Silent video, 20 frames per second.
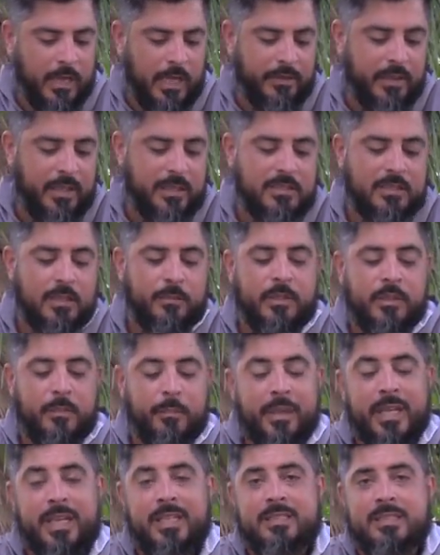I think some of the
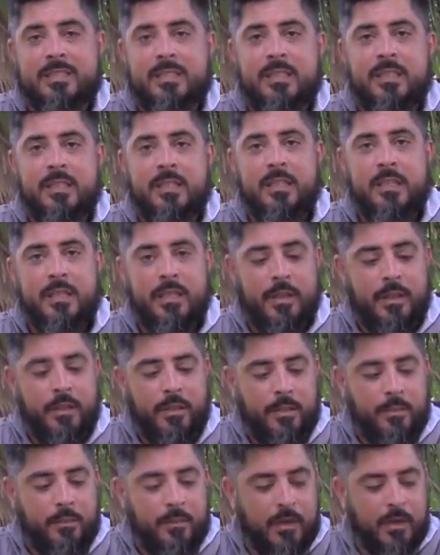biggest
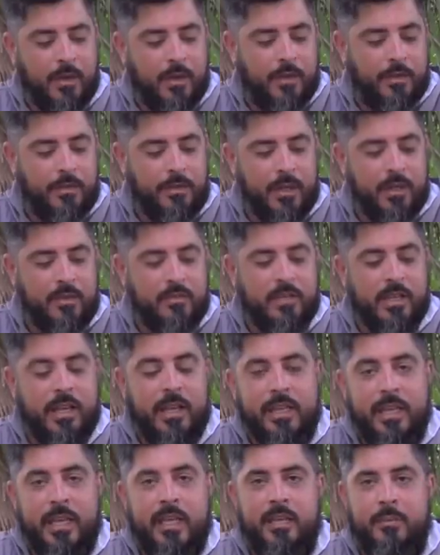things that
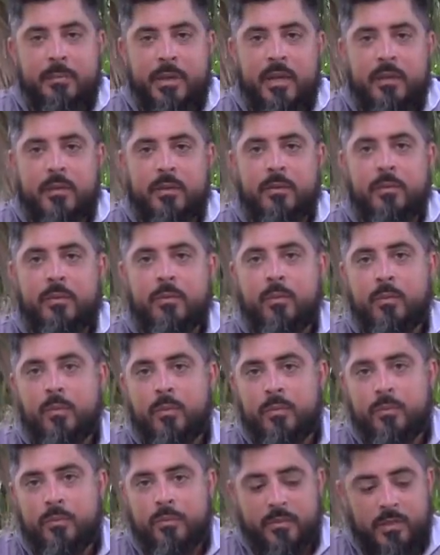I like about
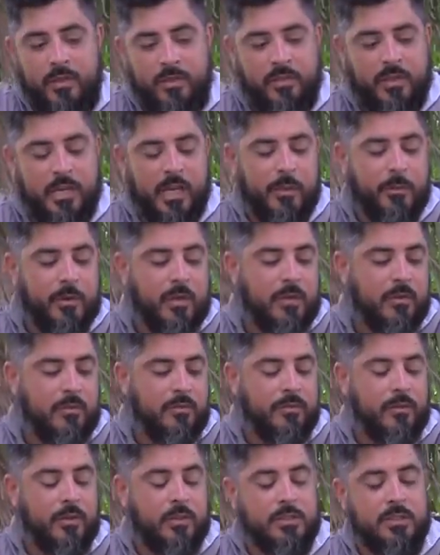this camera
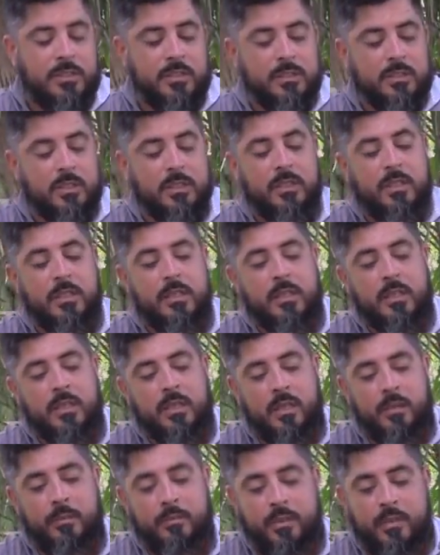versus
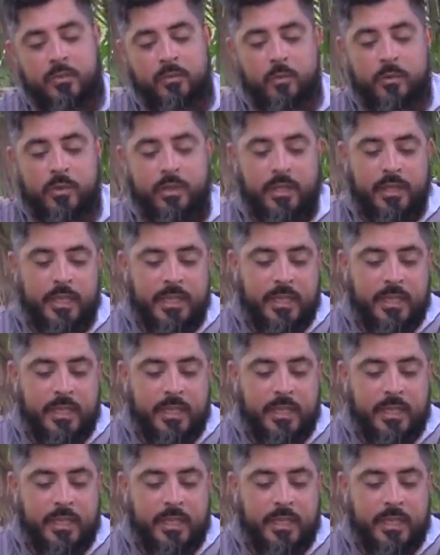this one